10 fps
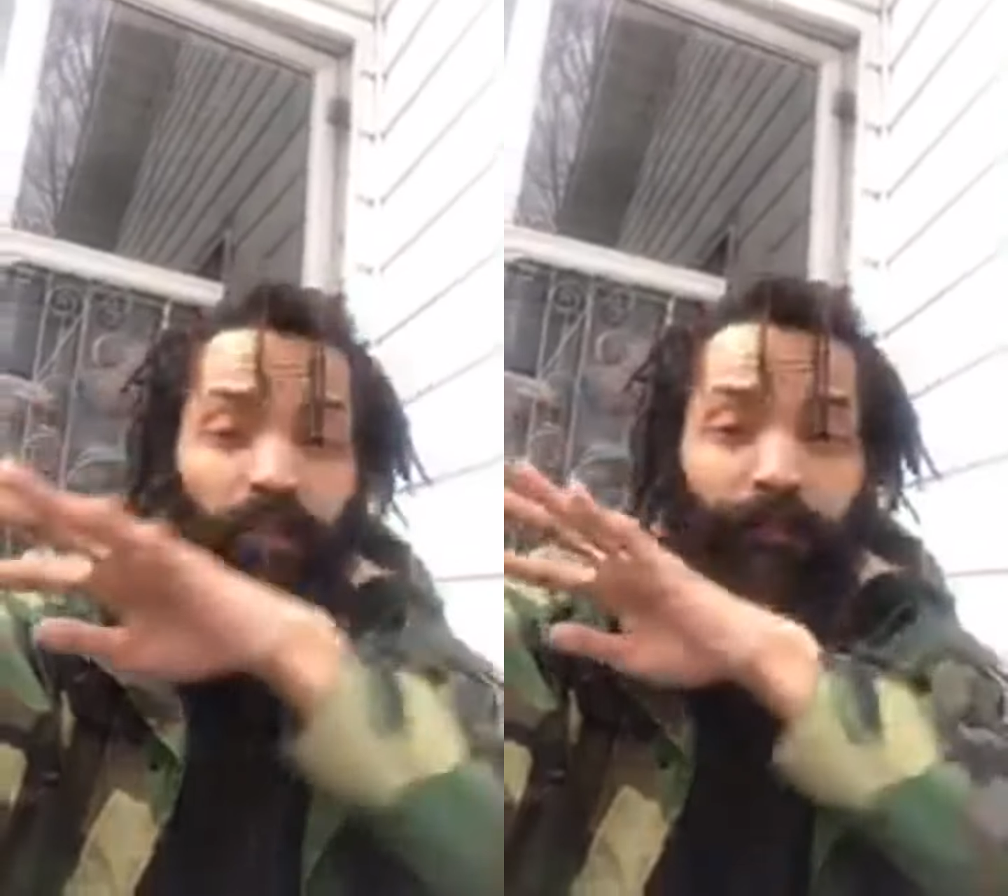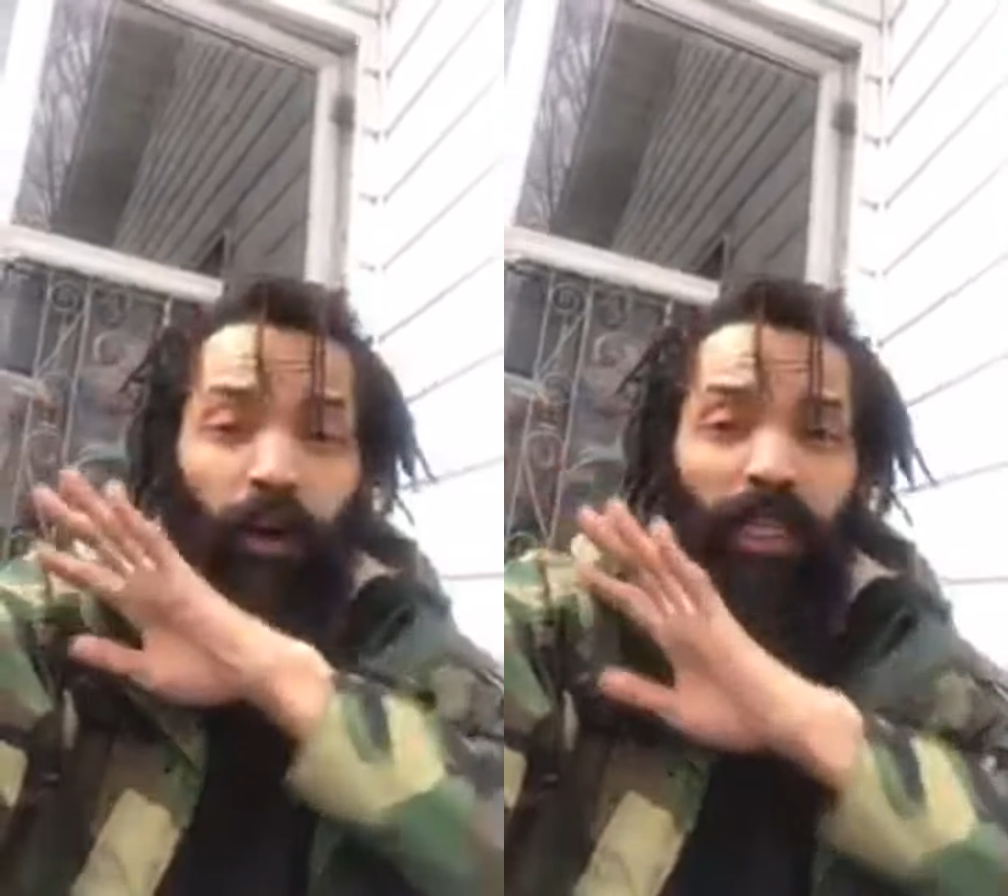
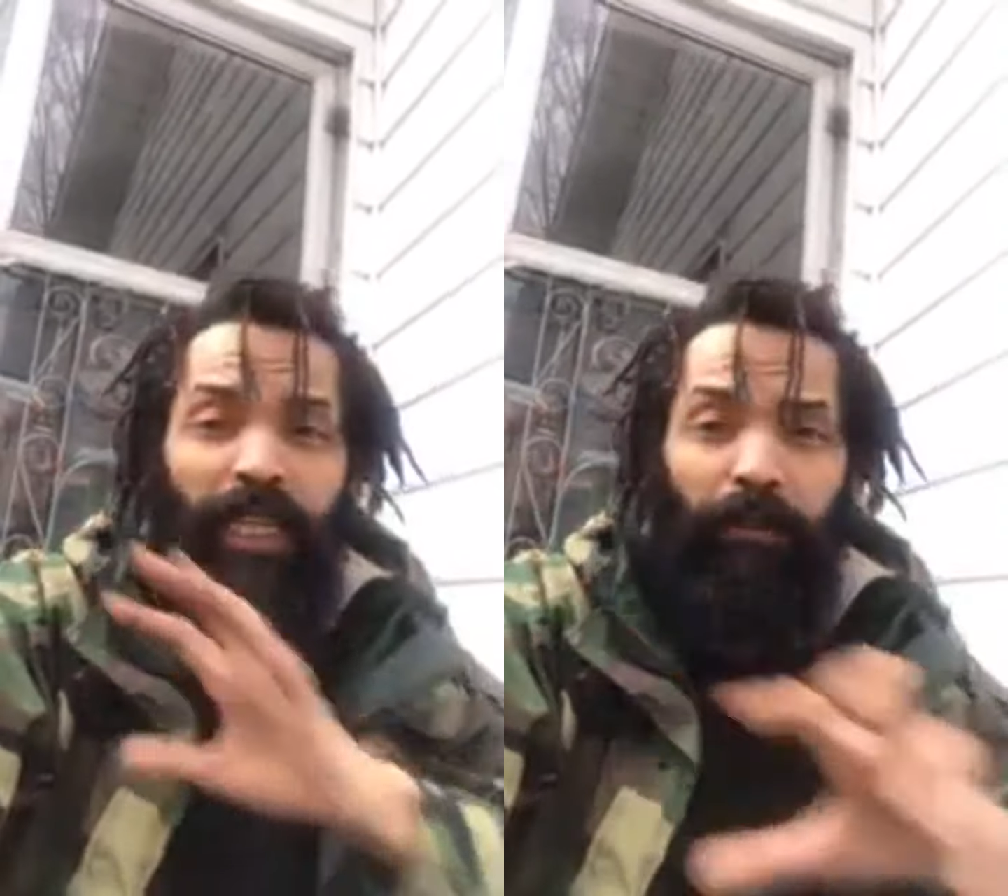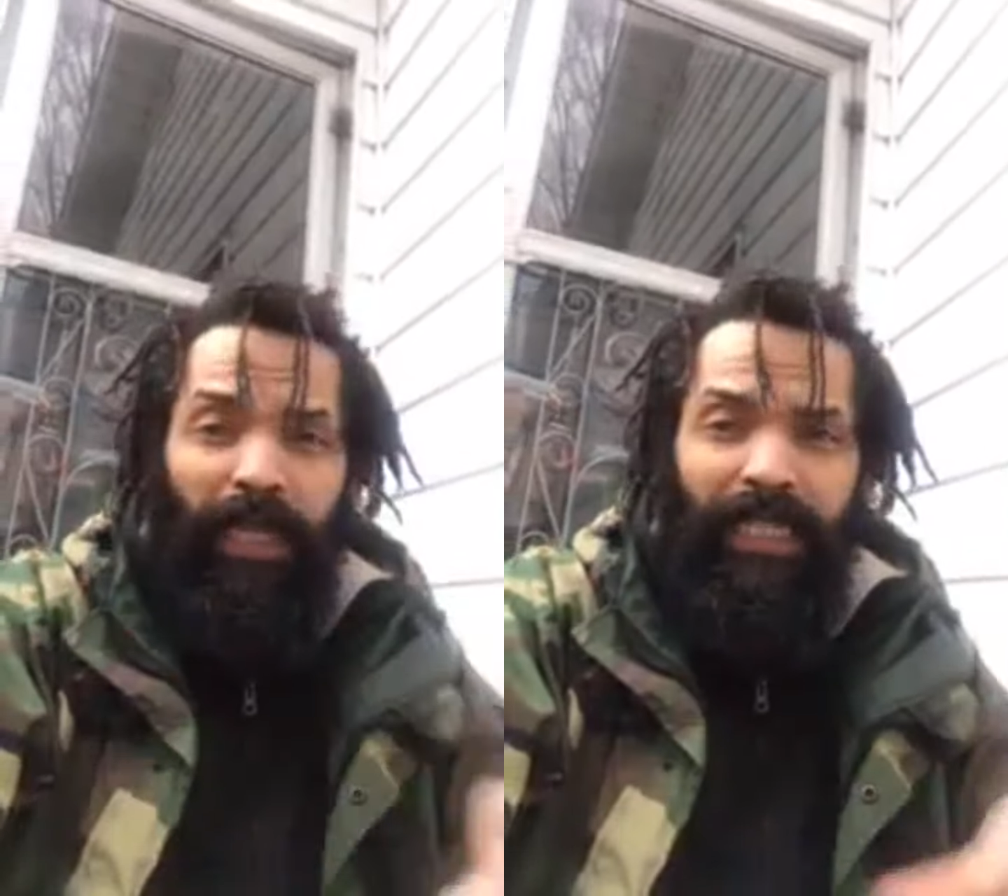will fall
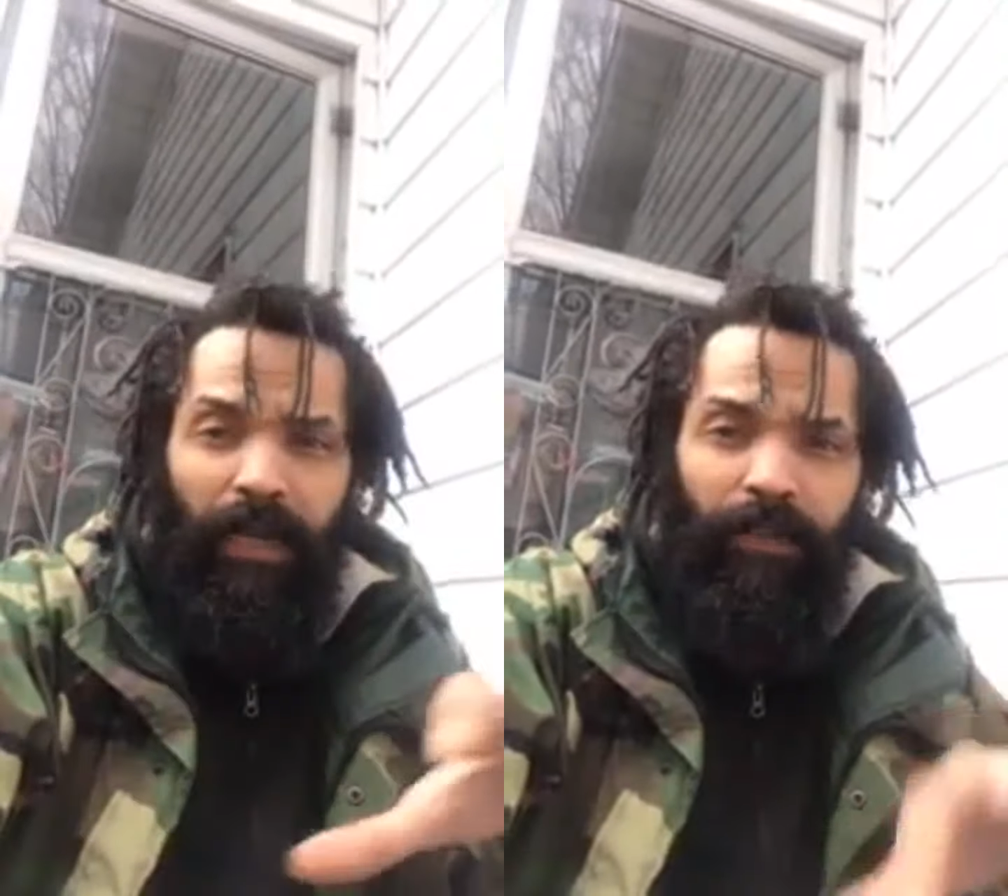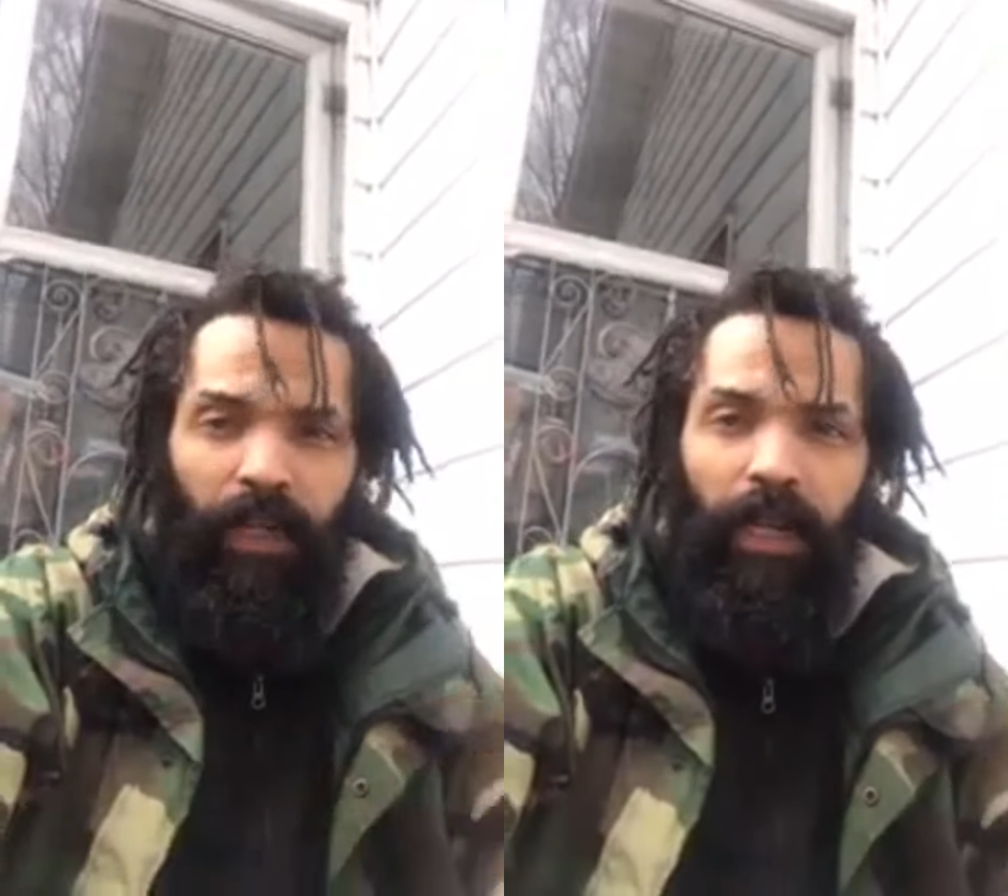into place
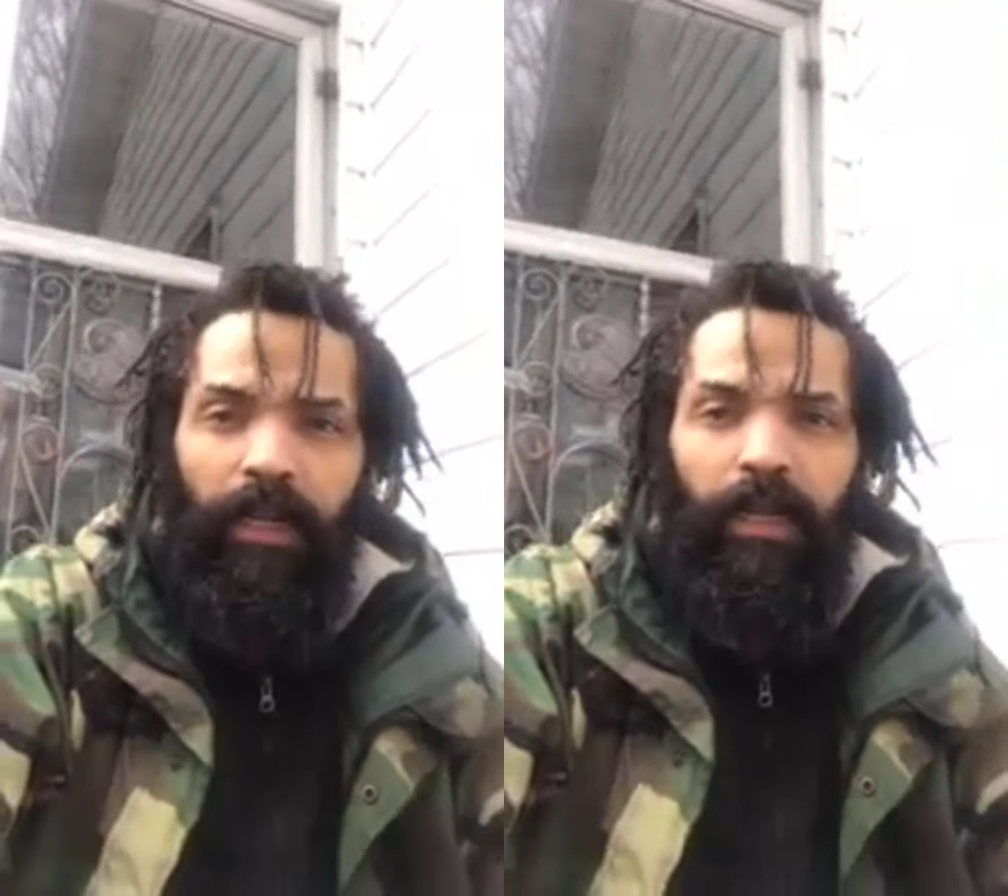after that.